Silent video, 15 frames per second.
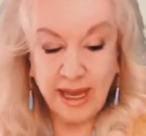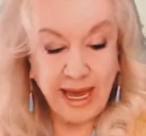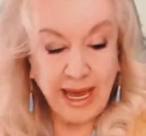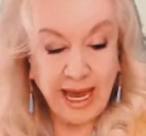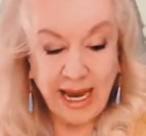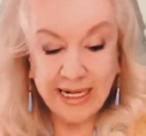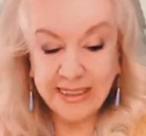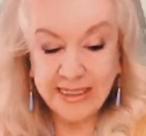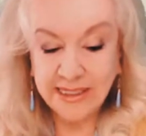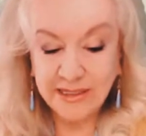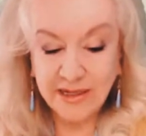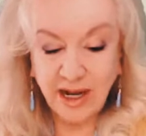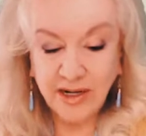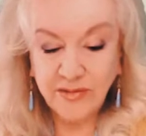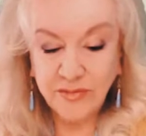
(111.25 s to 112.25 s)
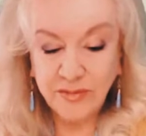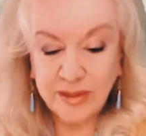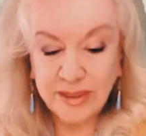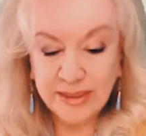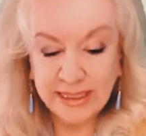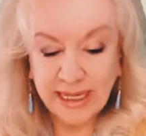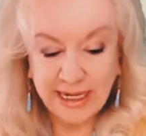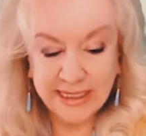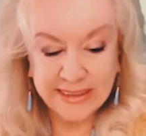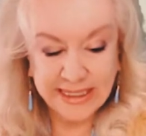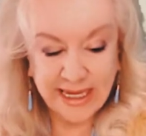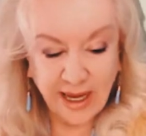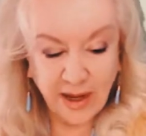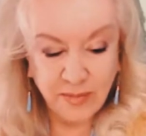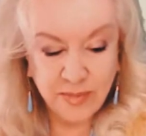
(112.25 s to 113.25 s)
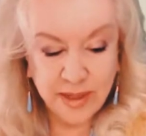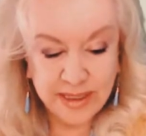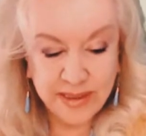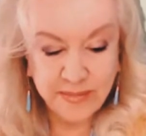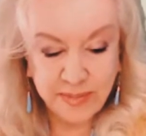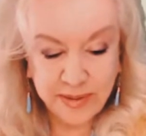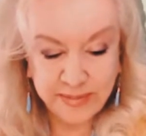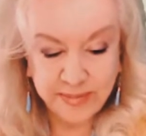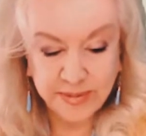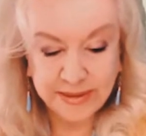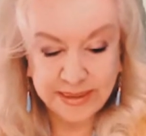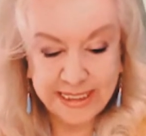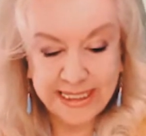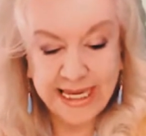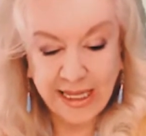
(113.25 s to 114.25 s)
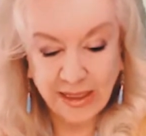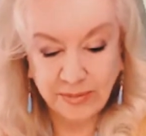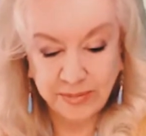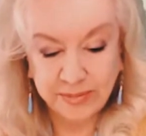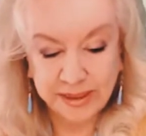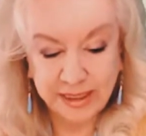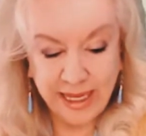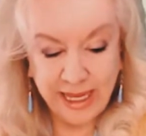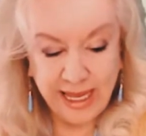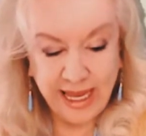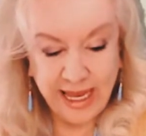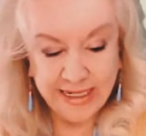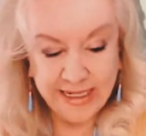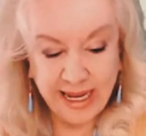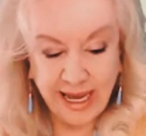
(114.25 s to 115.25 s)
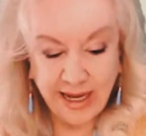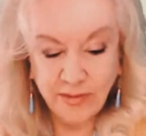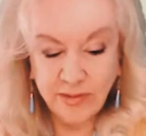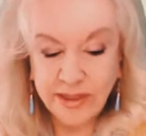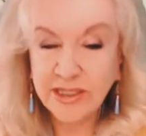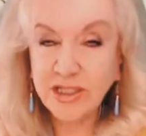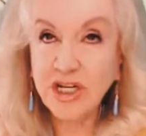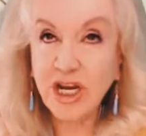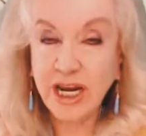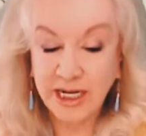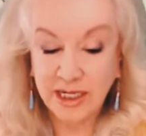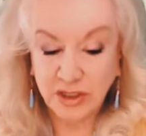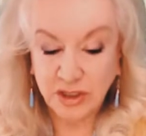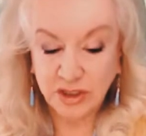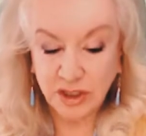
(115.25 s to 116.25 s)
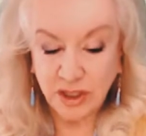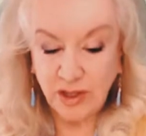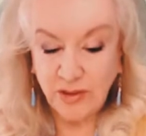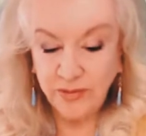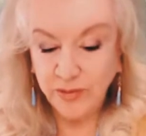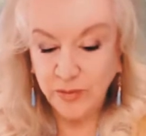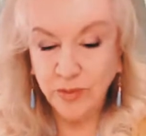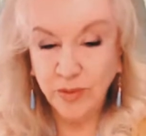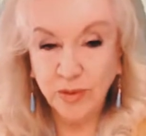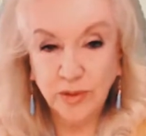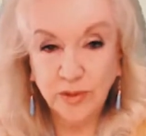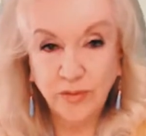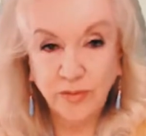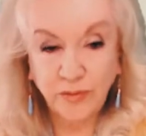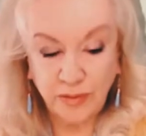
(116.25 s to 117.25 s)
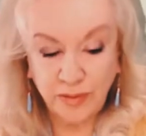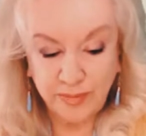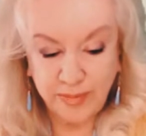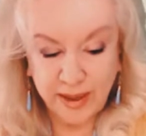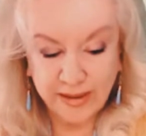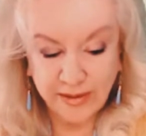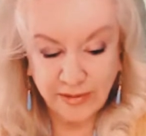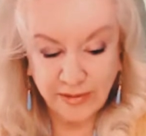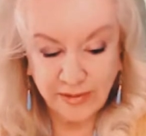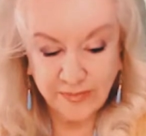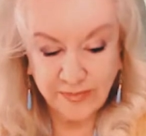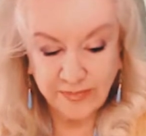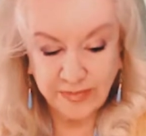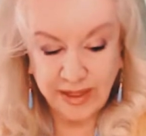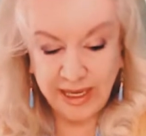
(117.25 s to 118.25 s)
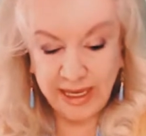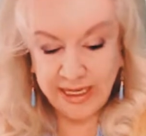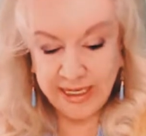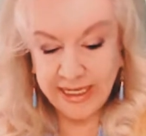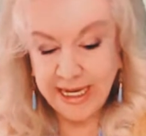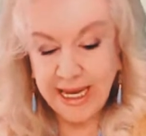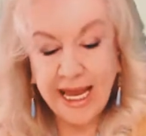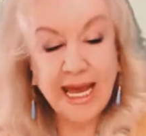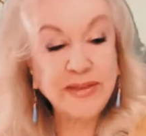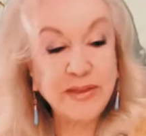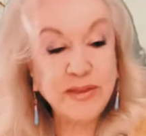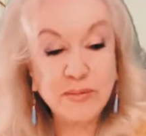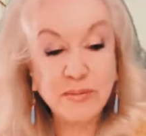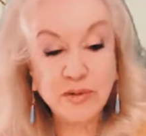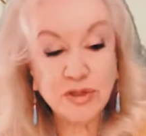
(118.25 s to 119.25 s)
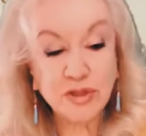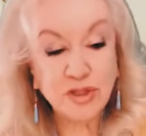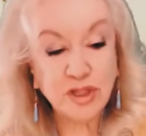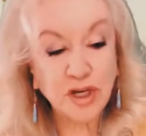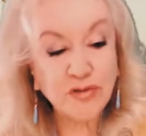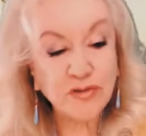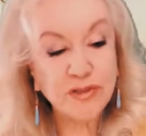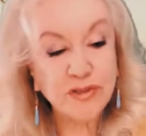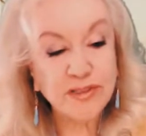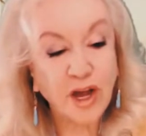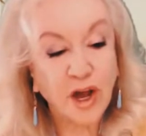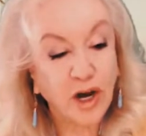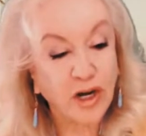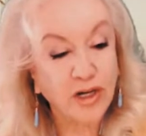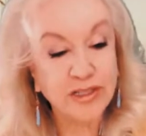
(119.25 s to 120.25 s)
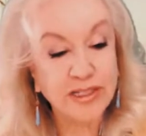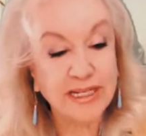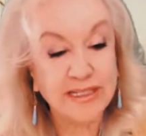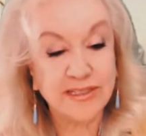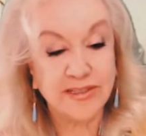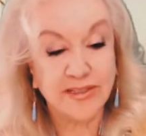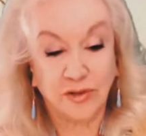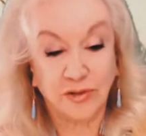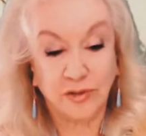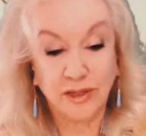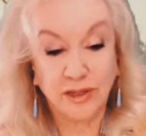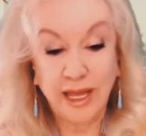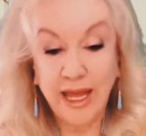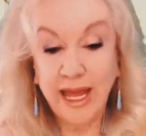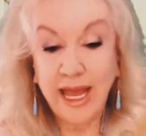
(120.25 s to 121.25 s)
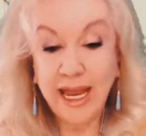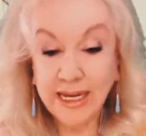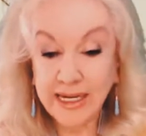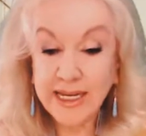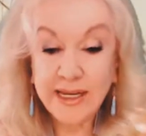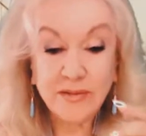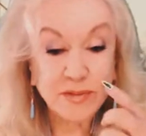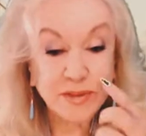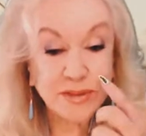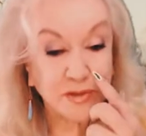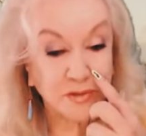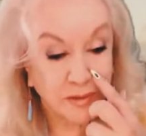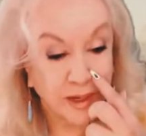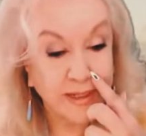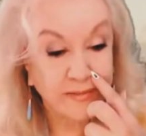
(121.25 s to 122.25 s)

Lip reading: I did not realize how many people he helped and how he changed the world for the better. He had the most generous heart and soul, and he was great